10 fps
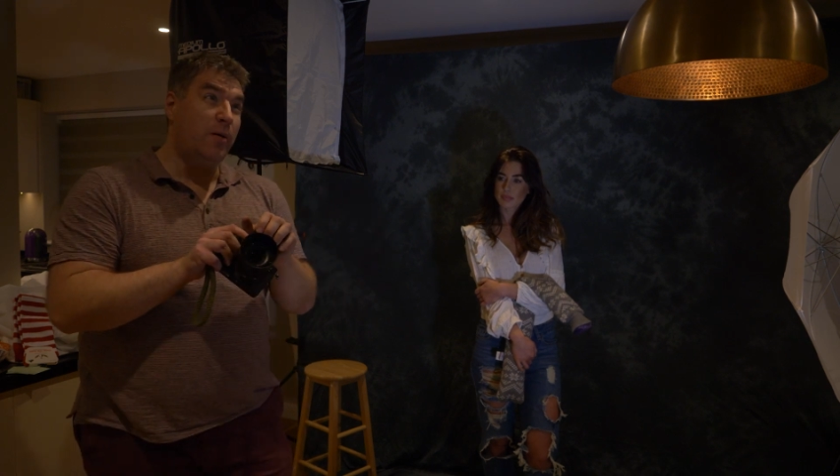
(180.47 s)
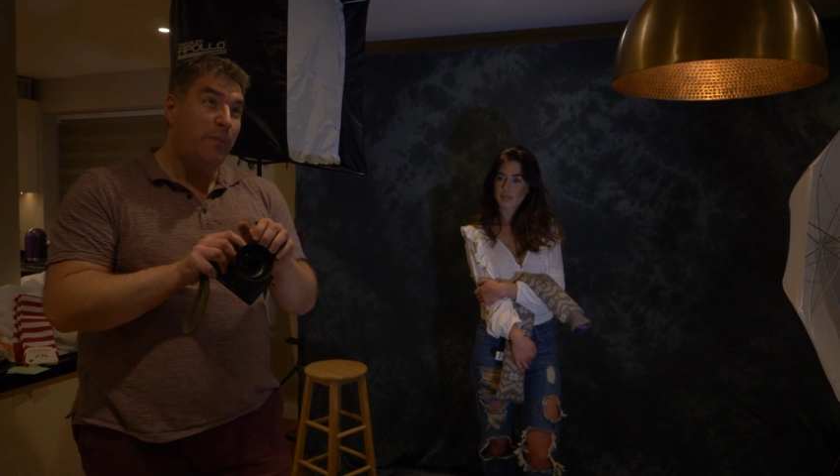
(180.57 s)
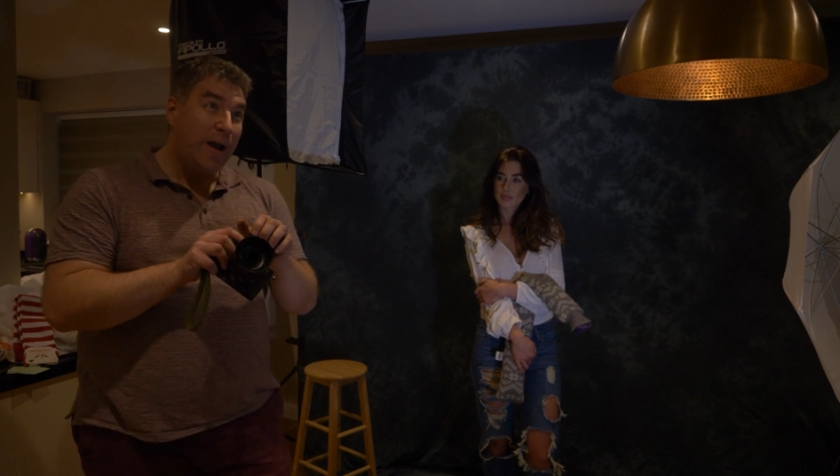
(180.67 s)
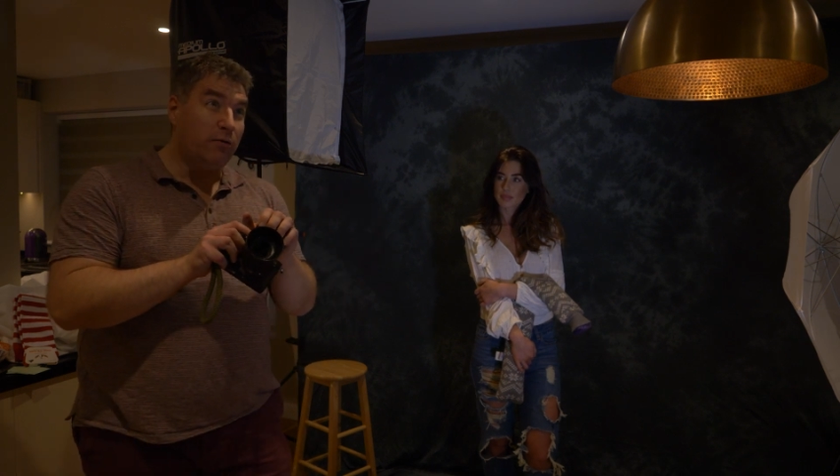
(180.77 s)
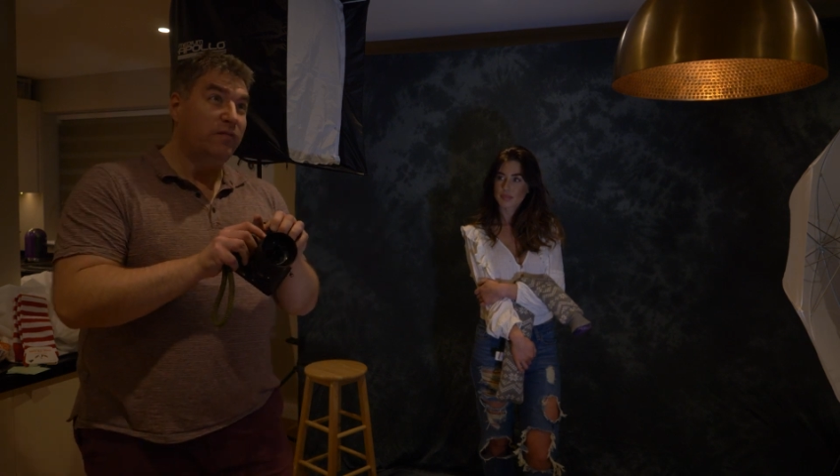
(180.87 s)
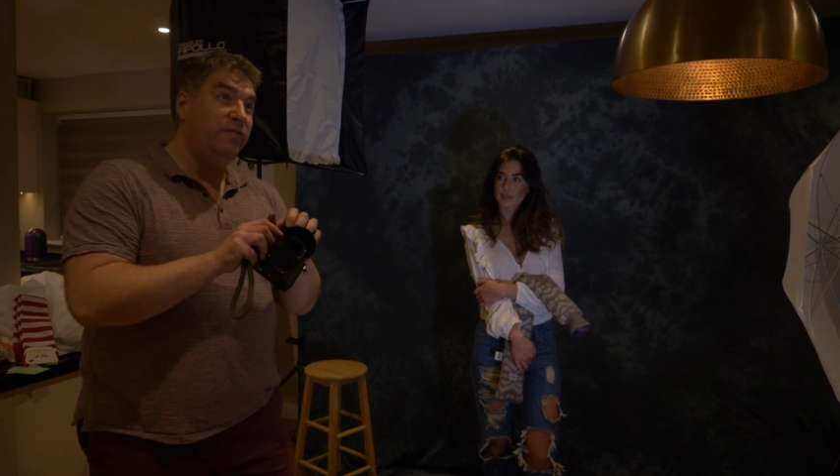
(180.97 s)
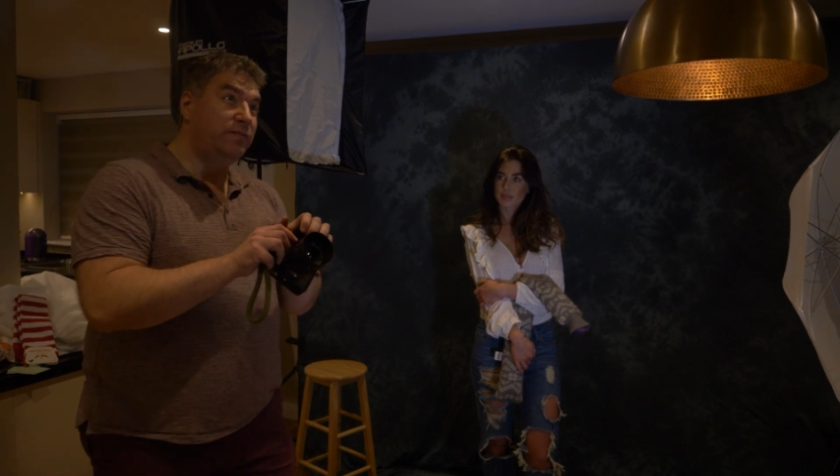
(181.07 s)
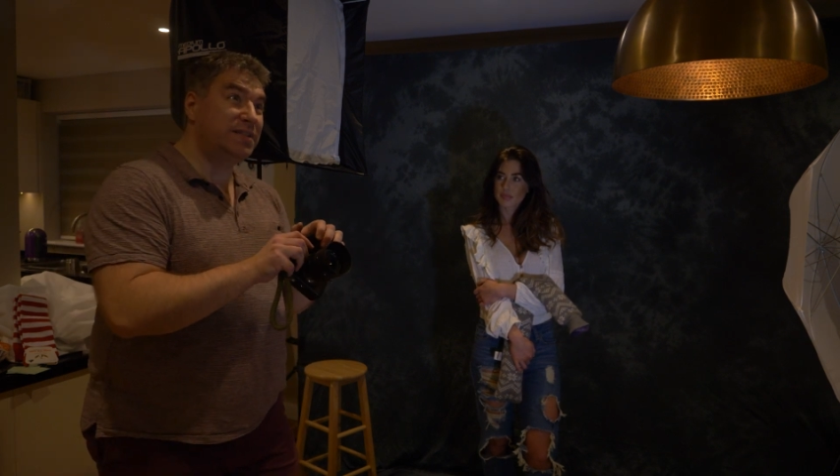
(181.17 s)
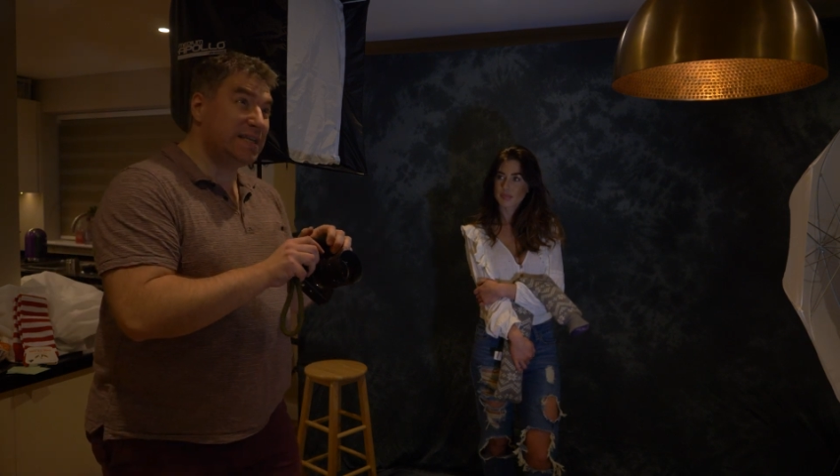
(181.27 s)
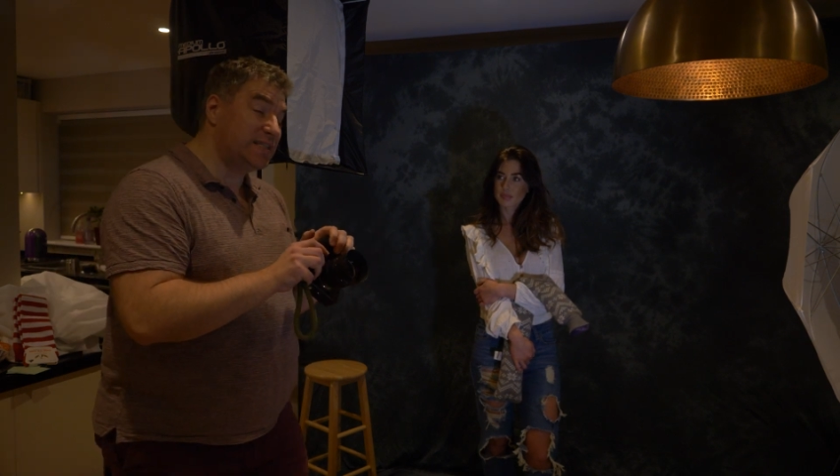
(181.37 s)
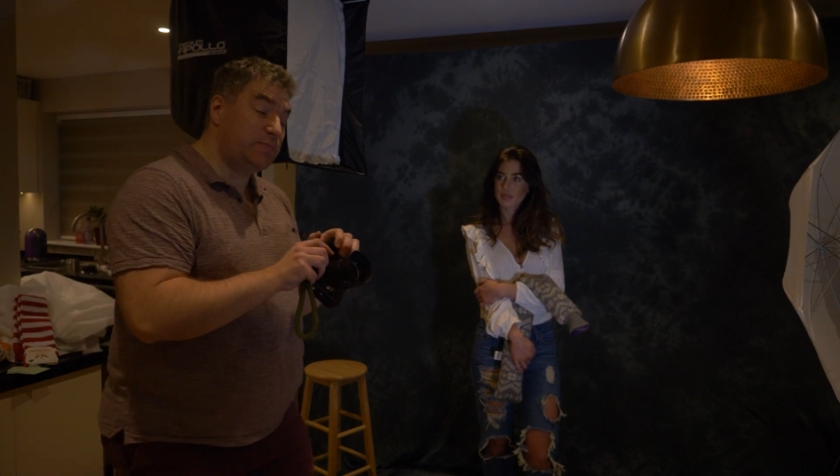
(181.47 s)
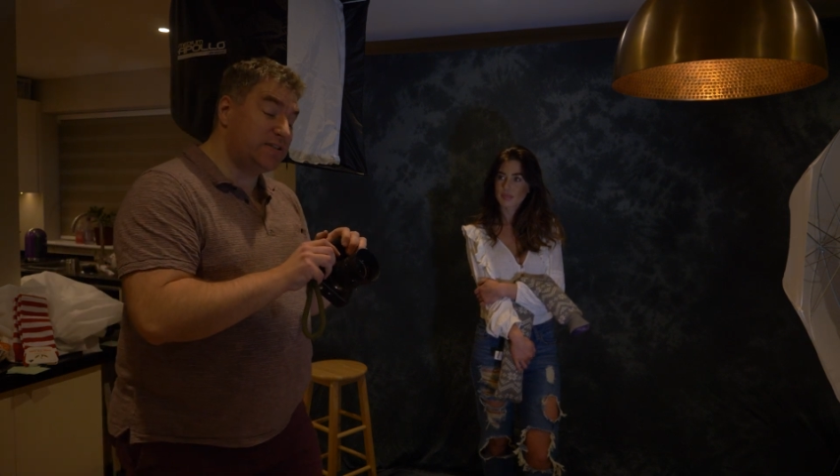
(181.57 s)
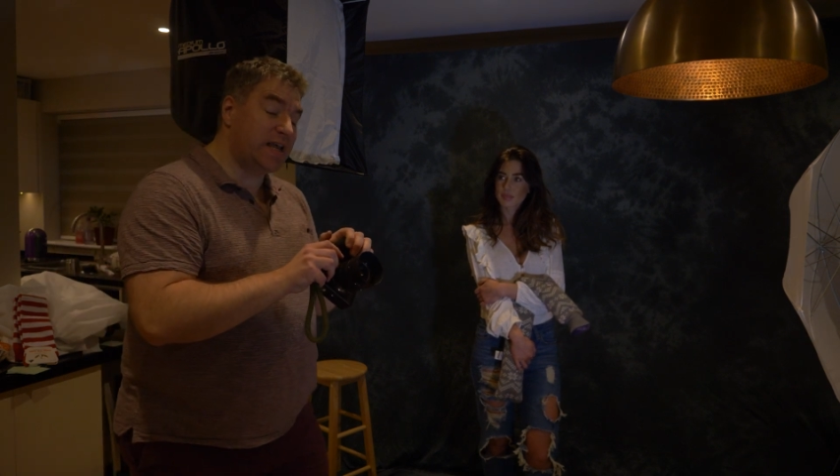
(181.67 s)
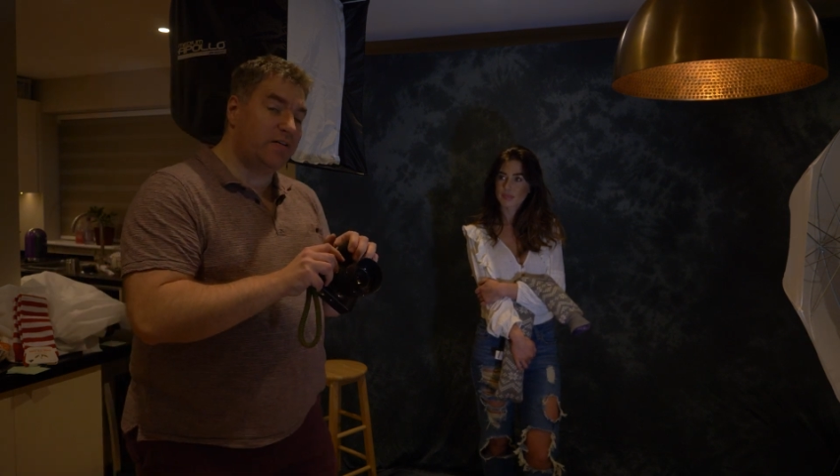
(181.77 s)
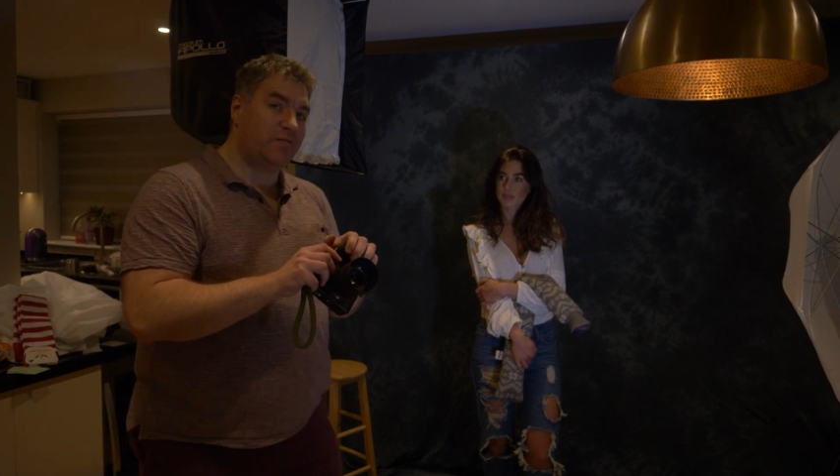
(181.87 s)
about
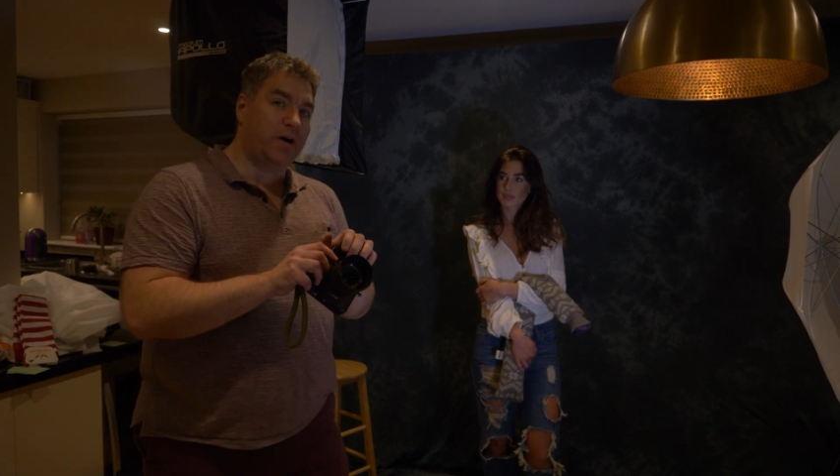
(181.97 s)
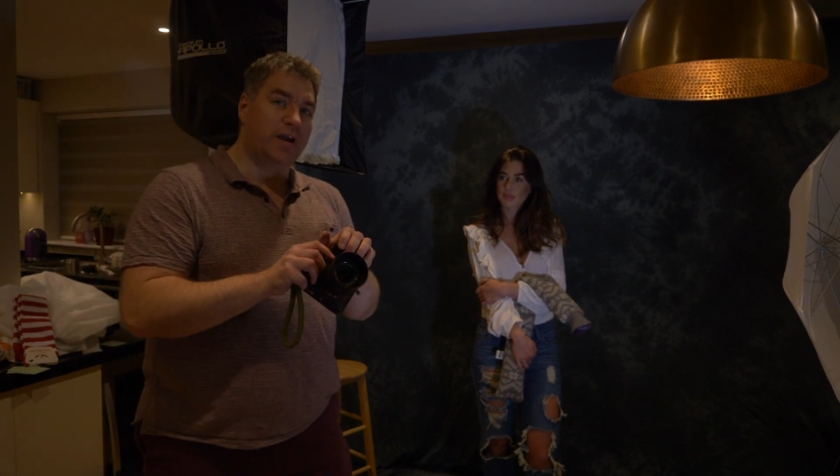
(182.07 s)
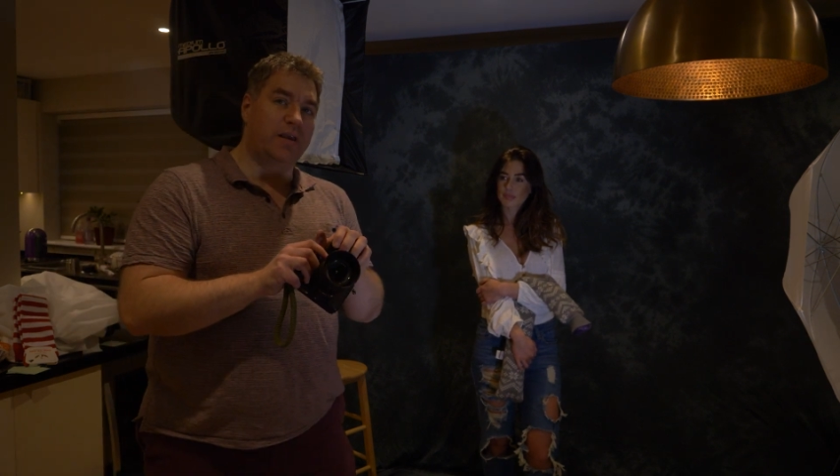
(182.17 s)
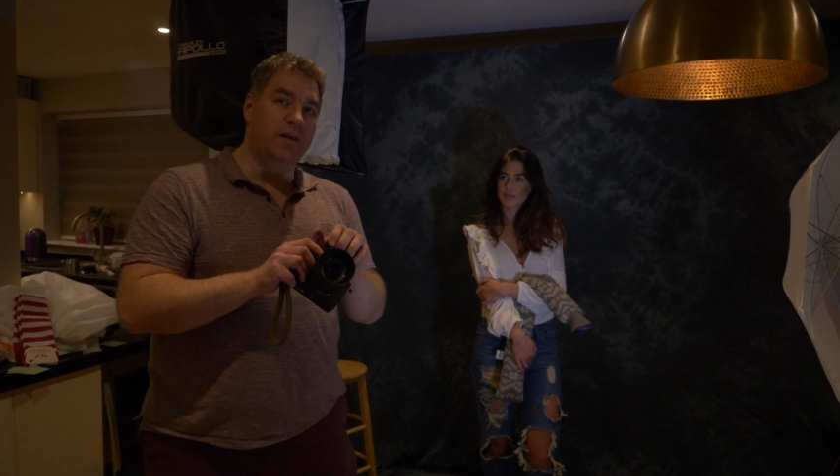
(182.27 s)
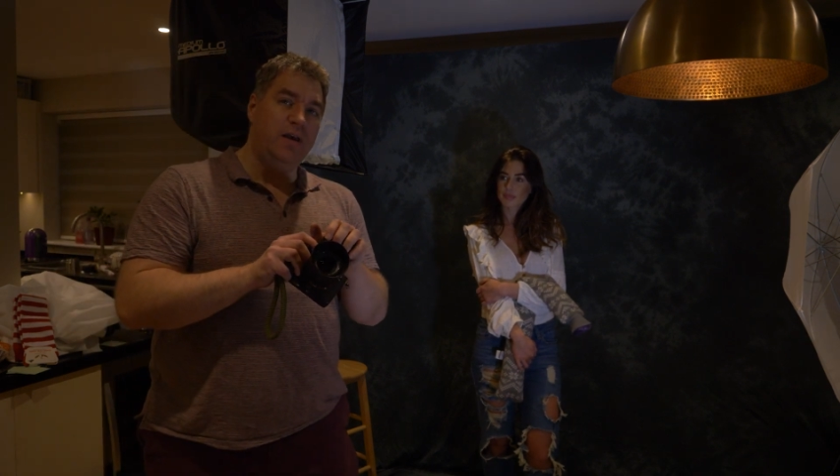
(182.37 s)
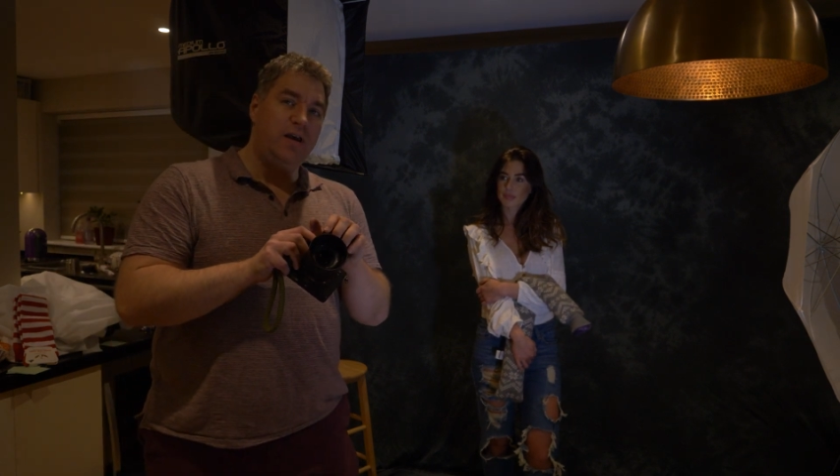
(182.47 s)
60% of my